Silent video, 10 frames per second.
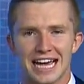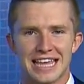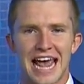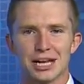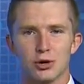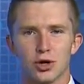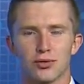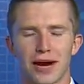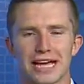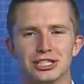The annual
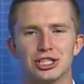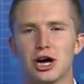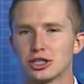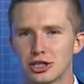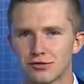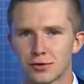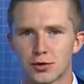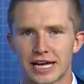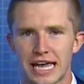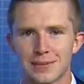Grand Junction
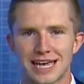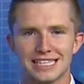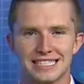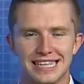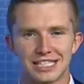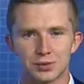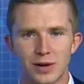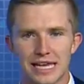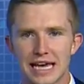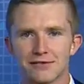Fruita game is this
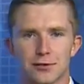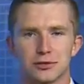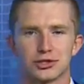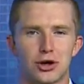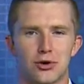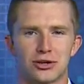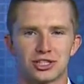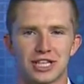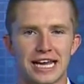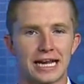weekend from Stoker
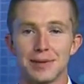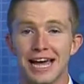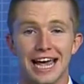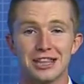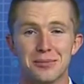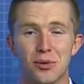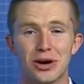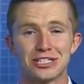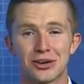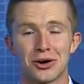Stadium, and the
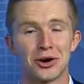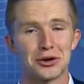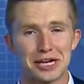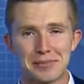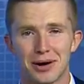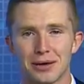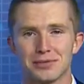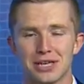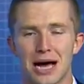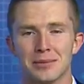boys are already
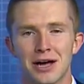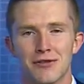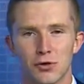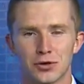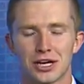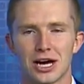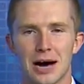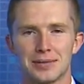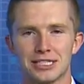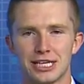pumped up for the
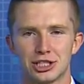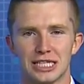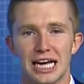competition.